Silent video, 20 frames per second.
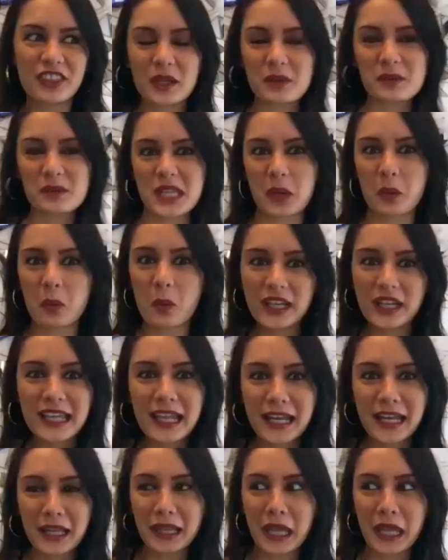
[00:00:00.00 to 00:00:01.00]
I was like, when can
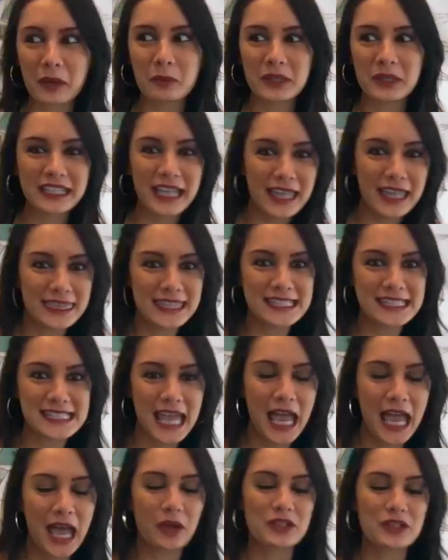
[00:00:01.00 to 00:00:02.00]
I, like, we get this out?